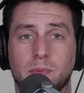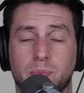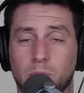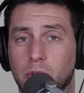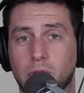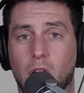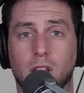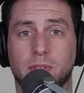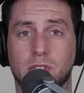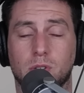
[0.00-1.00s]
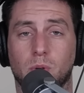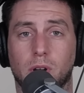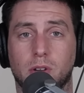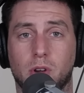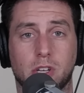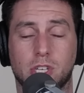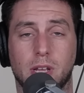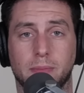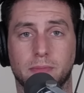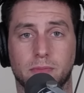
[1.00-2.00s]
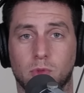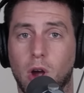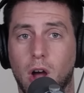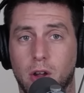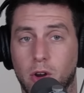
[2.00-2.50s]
proved all of us who were crushing him wrong.